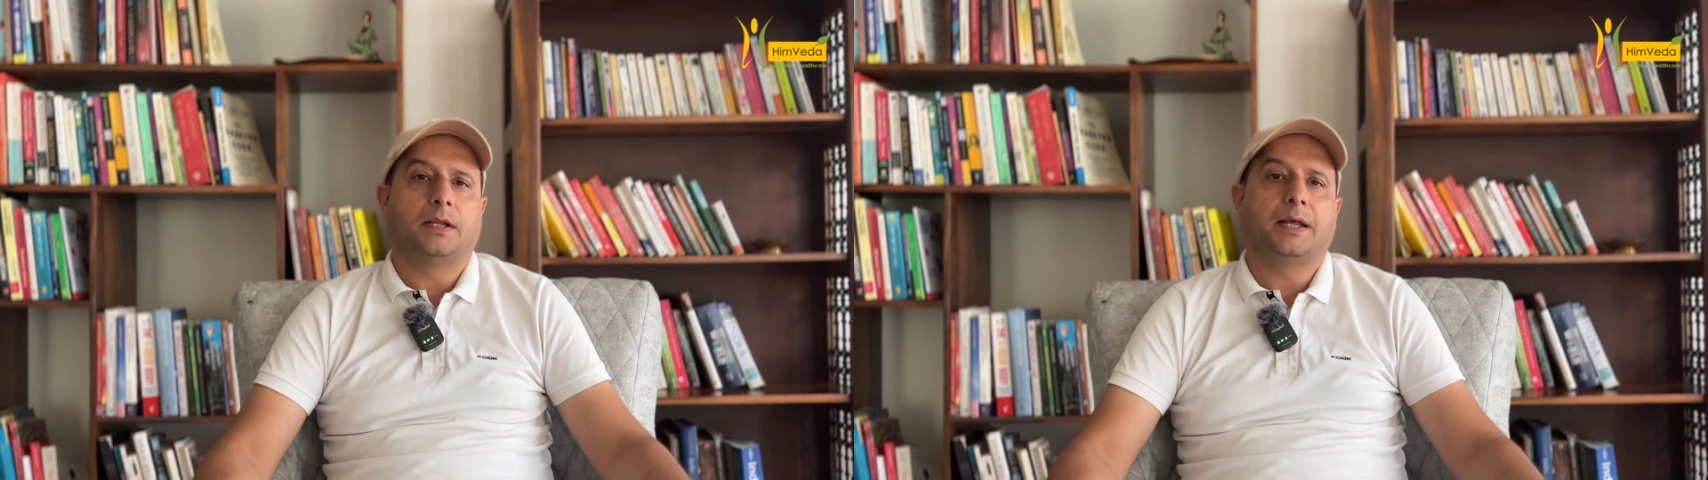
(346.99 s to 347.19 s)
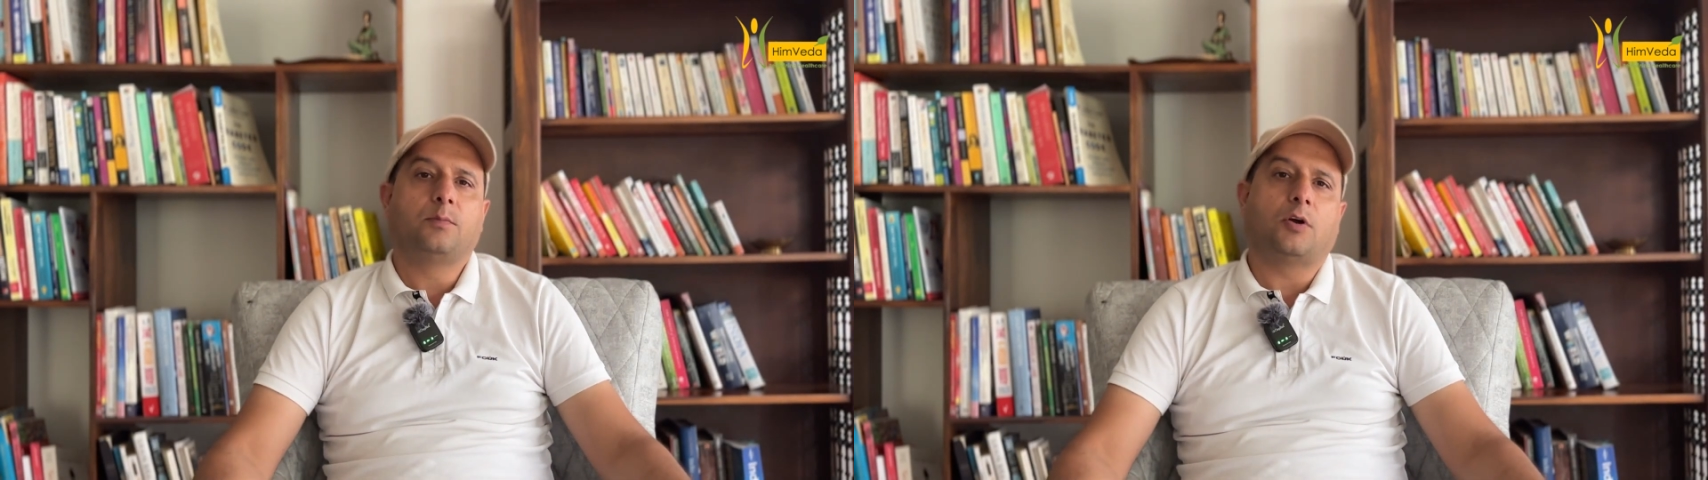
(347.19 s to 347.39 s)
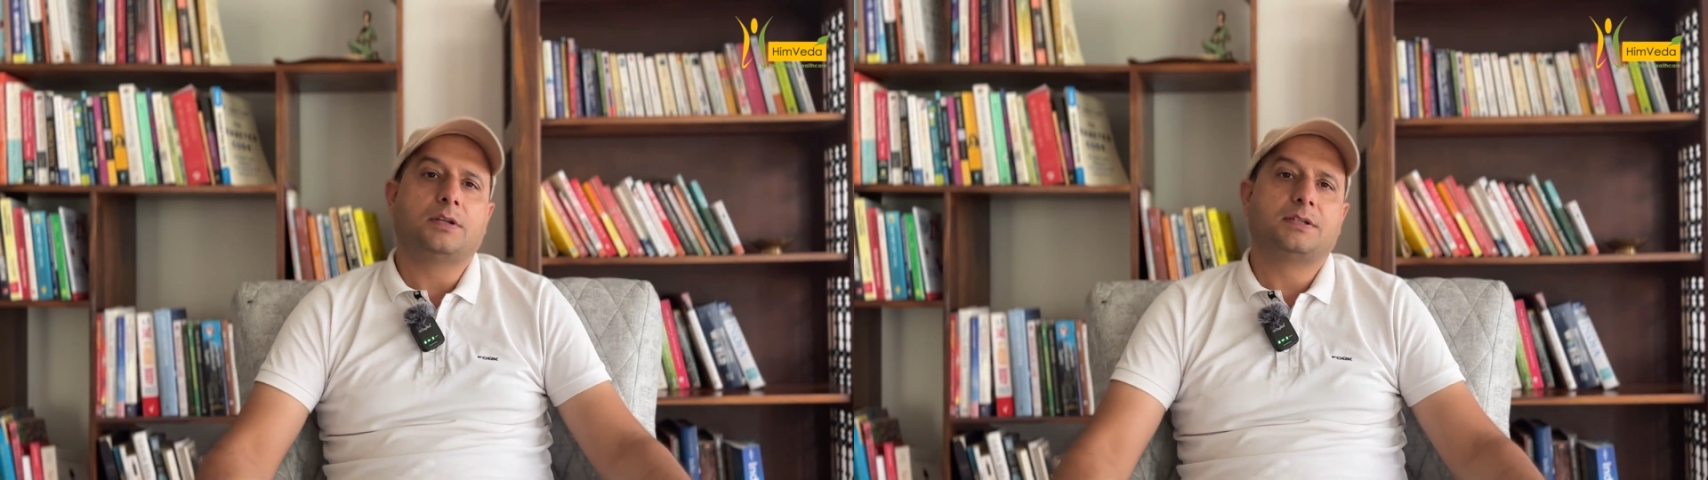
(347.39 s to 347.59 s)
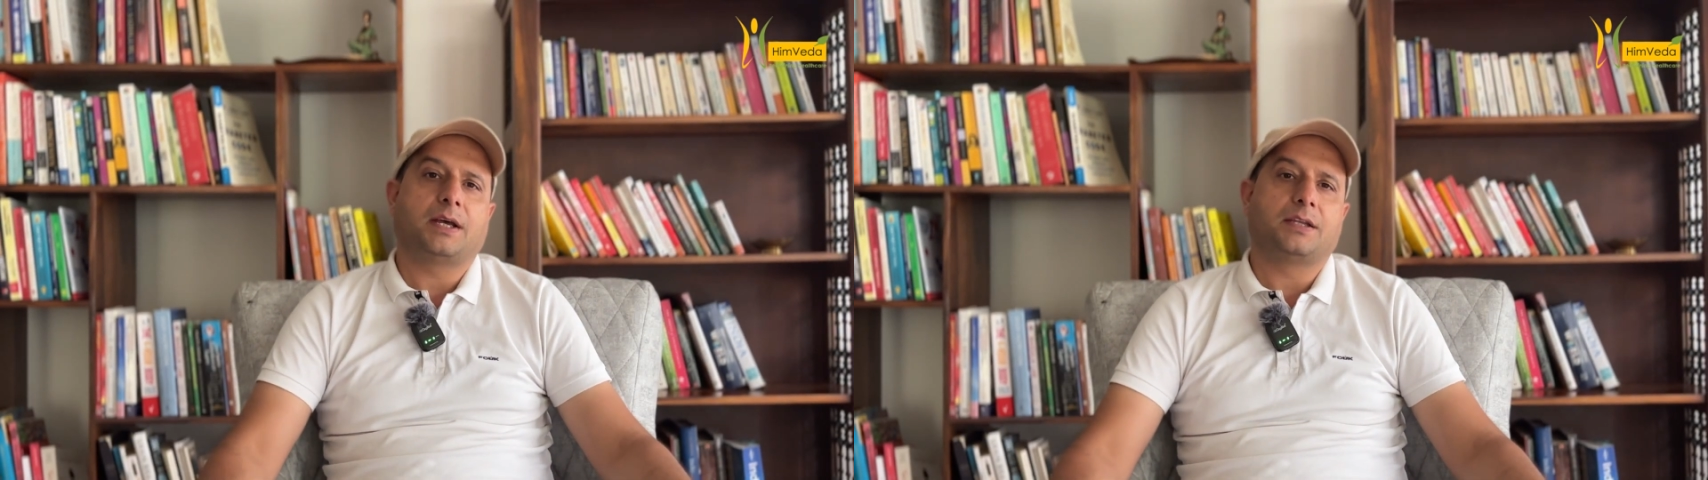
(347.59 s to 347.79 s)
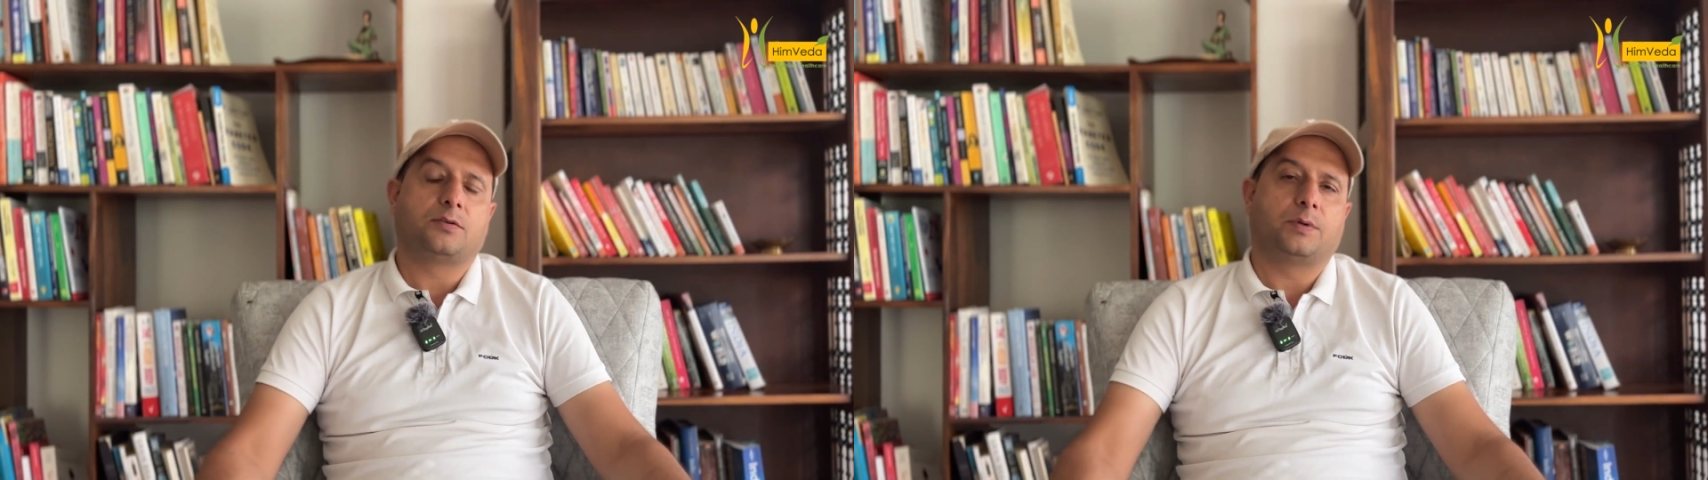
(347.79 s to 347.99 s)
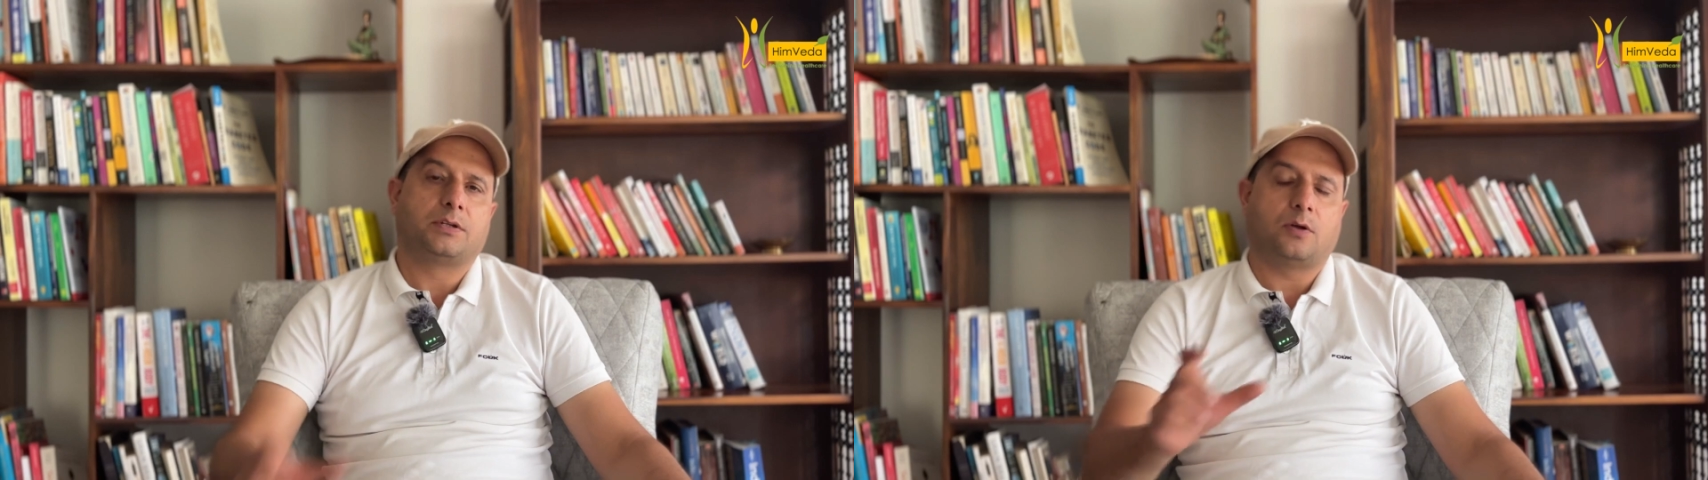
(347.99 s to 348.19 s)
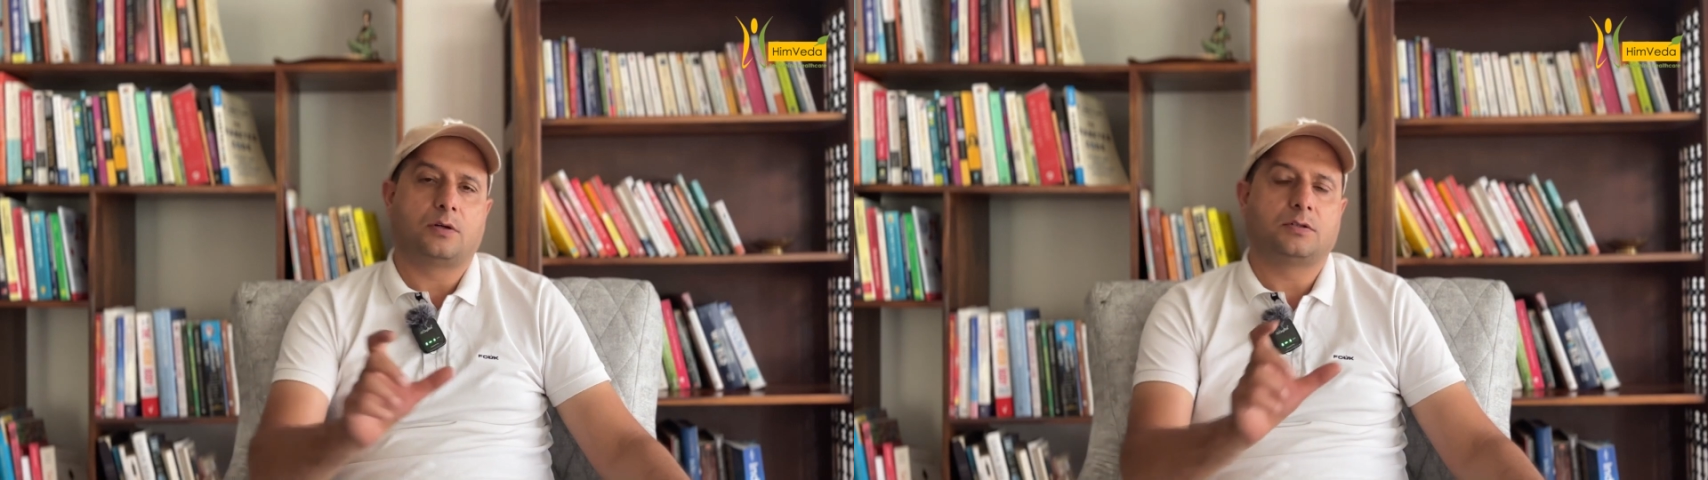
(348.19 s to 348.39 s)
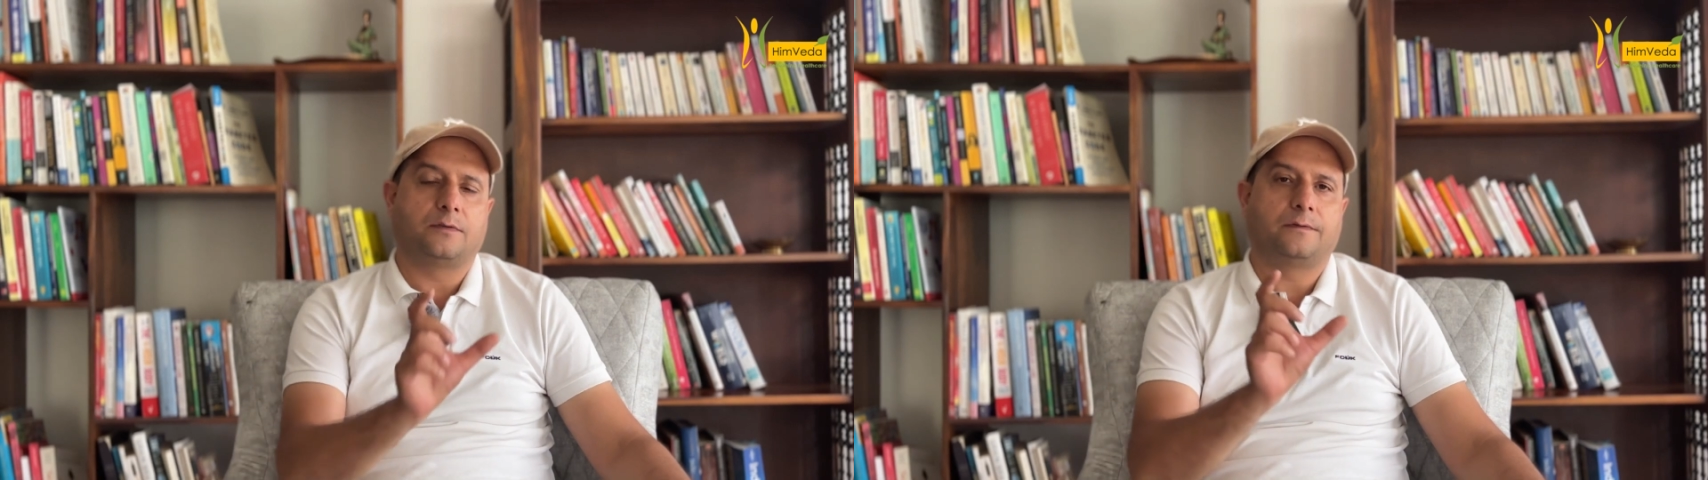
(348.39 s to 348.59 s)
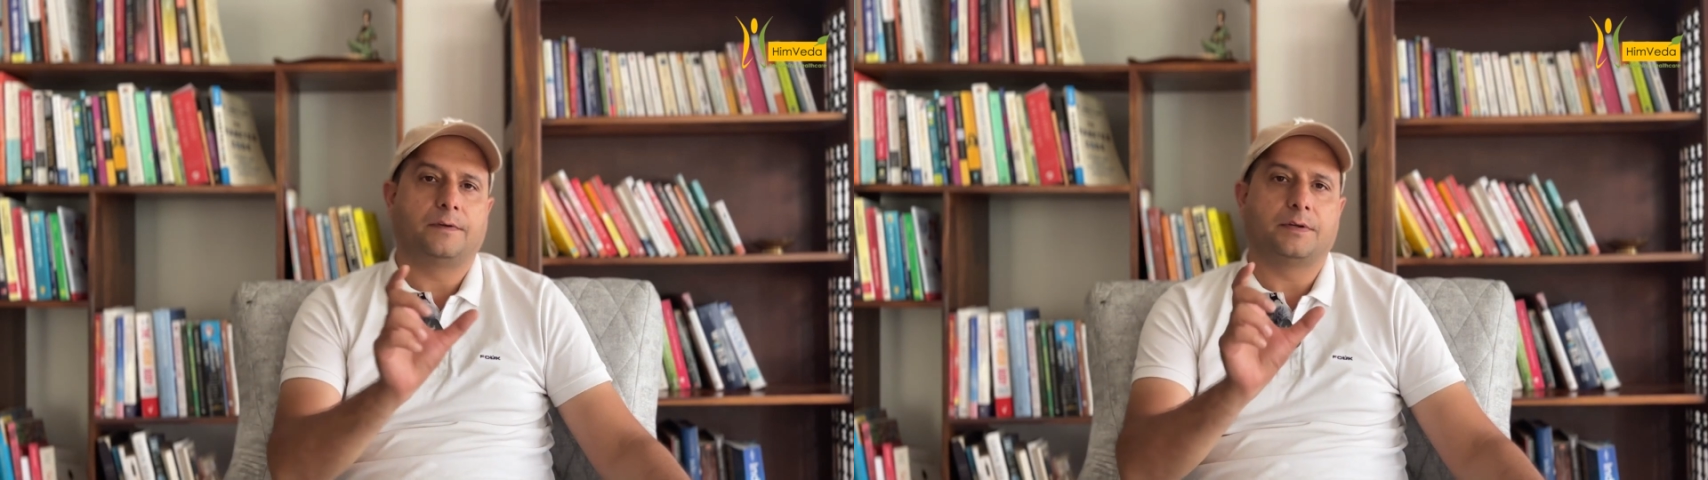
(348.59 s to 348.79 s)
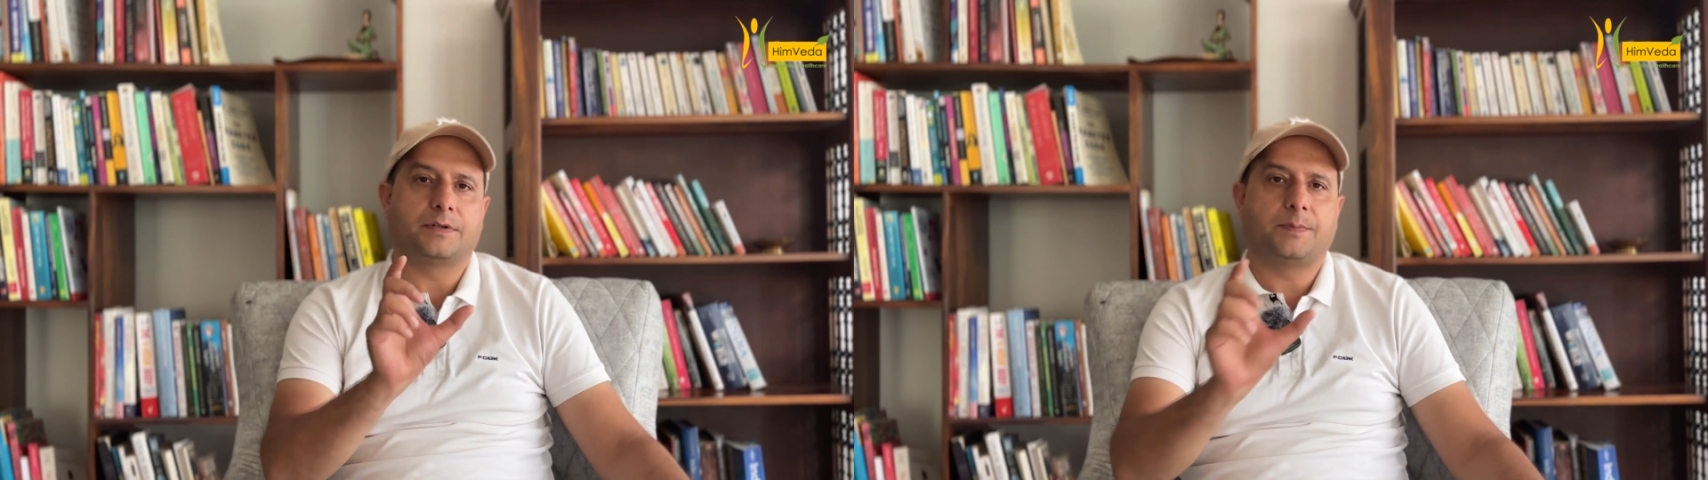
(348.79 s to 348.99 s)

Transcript: unlike modern science which talks of uh,